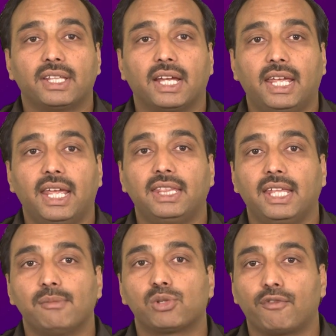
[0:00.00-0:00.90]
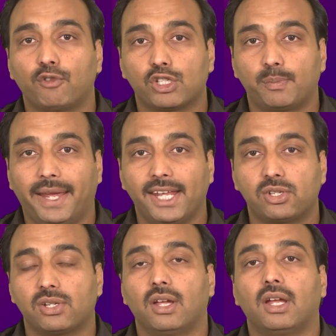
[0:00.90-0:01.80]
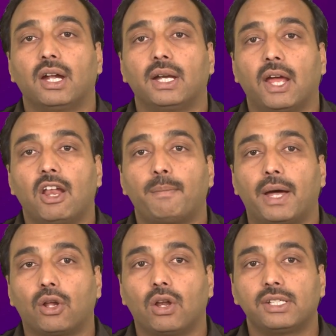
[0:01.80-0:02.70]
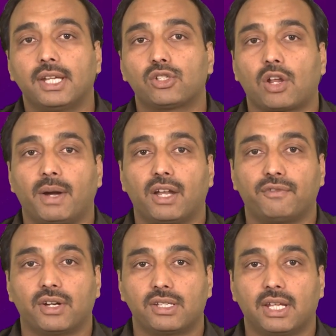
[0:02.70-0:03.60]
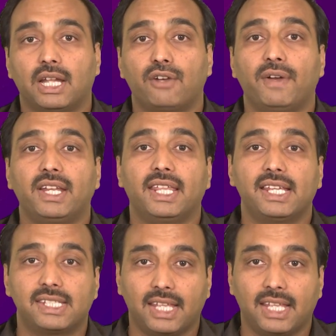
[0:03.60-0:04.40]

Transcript: the key themes of your speech, develop analogies or metaphors that fit these